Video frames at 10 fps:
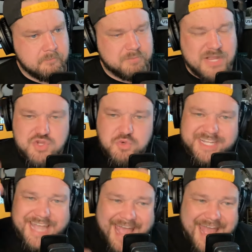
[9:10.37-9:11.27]
But you
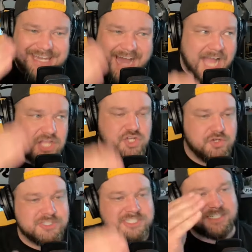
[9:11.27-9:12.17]
cannot
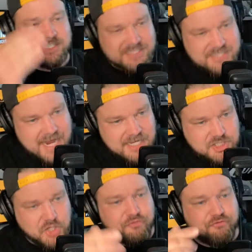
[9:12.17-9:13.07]
use the state
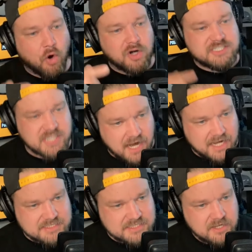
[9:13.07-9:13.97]
to force
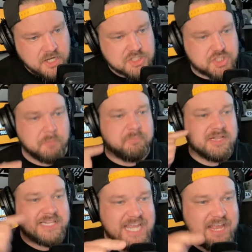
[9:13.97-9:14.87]
us to
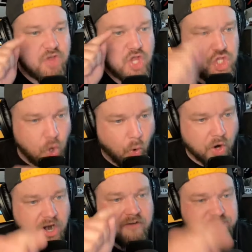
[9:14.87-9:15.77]
believe
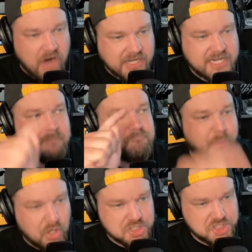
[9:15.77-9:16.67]
your fucking
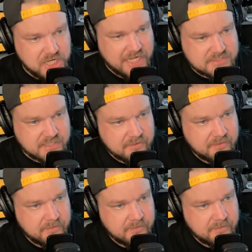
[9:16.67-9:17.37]
bullshit.